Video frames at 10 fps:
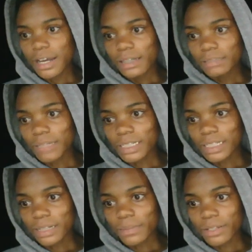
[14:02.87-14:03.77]
My
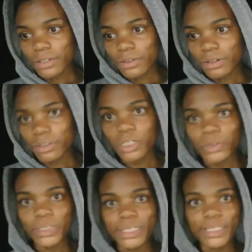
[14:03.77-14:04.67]
database called
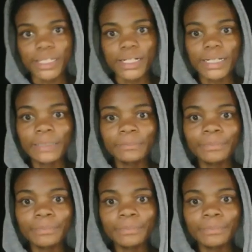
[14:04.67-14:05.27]
Quizera,